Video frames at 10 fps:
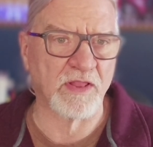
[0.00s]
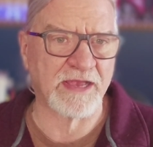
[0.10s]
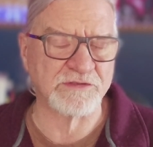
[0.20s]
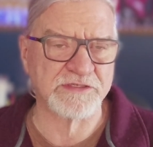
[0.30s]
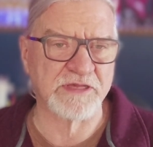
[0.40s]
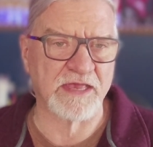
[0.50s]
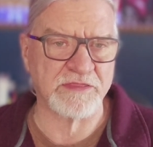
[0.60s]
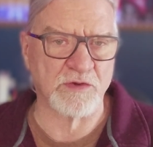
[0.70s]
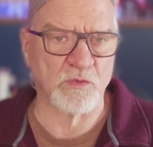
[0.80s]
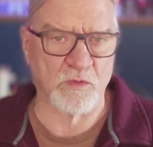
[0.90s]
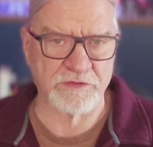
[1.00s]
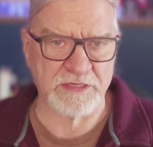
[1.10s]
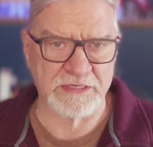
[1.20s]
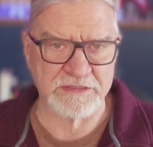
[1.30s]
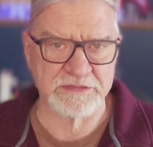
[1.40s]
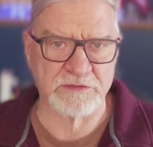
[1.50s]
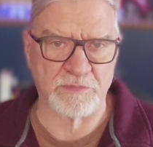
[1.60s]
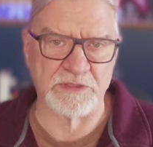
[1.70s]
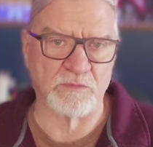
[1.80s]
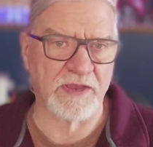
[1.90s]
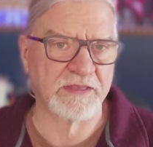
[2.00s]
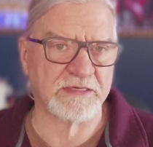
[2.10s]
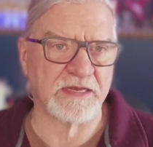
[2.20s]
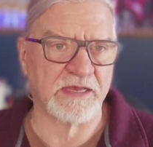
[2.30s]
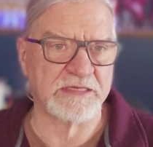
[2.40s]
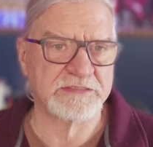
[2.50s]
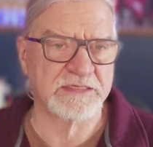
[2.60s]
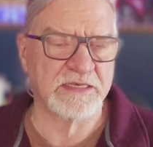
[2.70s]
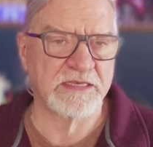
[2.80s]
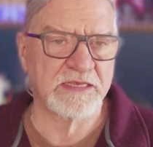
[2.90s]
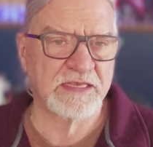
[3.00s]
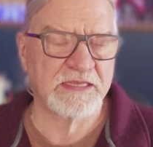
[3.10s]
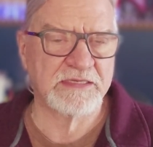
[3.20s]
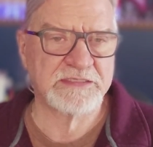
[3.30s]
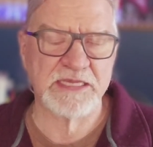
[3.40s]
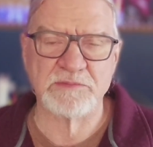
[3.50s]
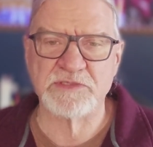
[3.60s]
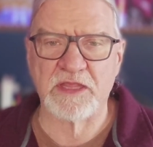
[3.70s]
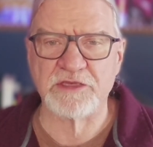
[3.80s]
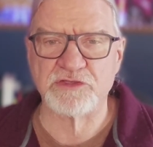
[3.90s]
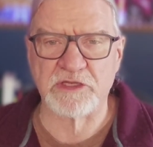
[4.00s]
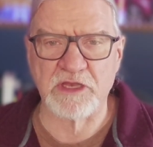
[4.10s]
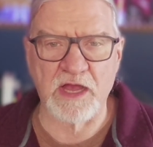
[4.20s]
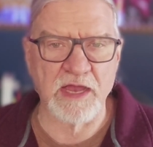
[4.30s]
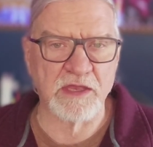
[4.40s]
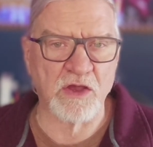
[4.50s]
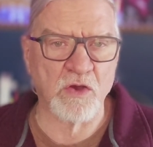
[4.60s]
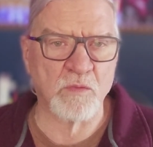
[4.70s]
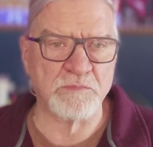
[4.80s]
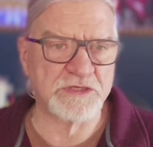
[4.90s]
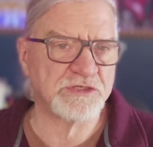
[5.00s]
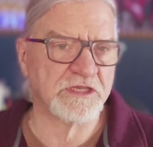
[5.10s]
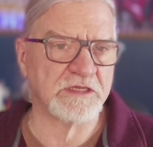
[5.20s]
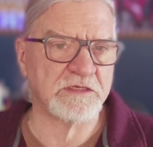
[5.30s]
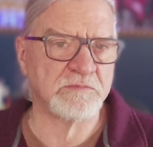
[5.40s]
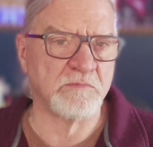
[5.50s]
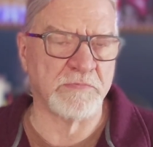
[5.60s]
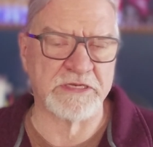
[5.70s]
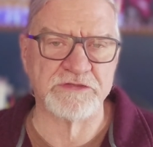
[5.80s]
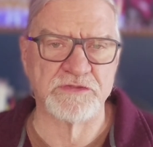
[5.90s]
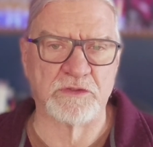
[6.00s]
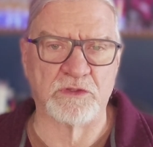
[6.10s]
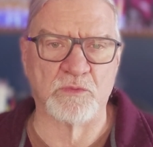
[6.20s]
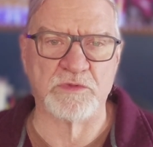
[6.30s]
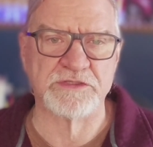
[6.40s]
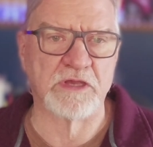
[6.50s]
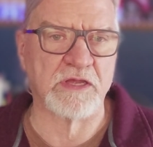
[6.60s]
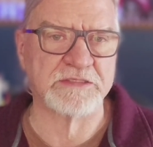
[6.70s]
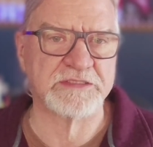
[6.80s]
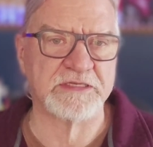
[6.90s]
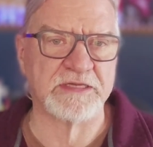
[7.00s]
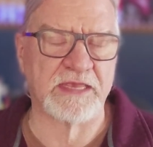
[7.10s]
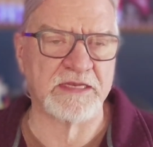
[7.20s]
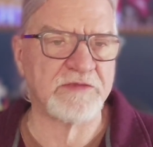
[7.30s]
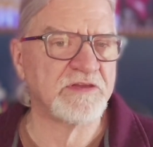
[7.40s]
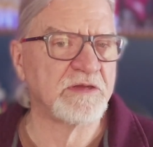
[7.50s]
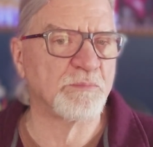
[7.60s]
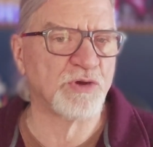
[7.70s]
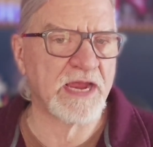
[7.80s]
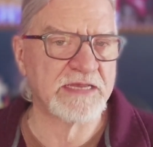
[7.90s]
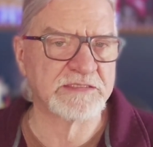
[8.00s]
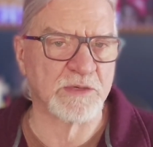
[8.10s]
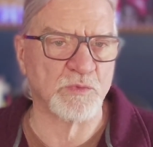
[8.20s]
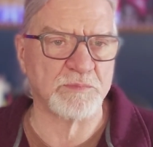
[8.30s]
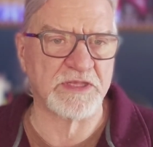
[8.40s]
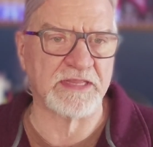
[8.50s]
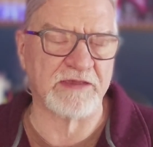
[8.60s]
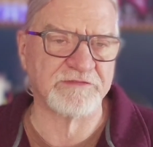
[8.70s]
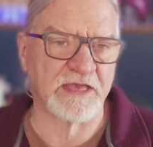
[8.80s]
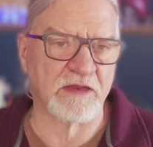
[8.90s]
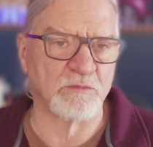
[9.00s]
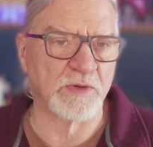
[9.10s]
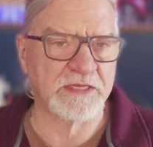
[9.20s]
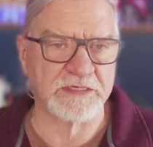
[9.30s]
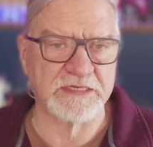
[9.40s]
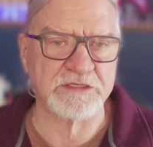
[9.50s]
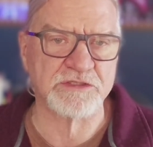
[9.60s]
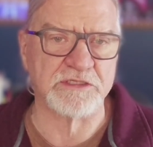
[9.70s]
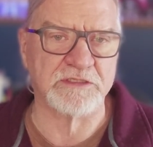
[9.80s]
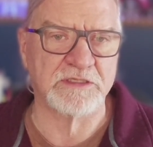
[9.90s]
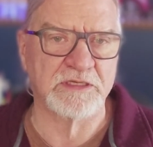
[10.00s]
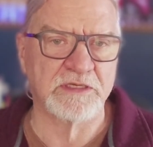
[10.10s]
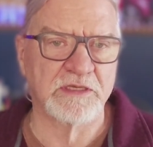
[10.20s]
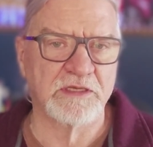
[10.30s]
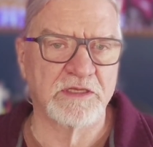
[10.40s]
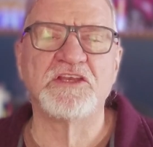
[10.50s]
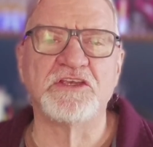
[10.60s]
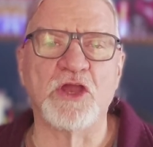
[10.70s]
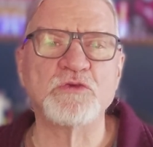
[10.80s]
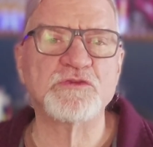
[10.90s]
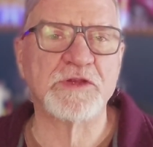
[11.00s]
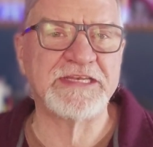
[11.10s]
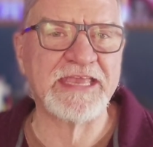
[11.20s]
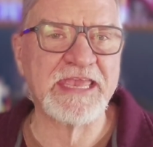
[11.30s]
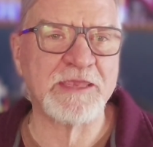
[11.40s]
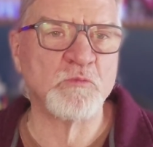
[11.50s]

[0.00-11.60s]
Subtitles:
outside the Northeast to be recognized. Teams like Chicago, Michigan, Minnesota, Wisconsin, and even Nebraska would be left out of recognition. Notre Dame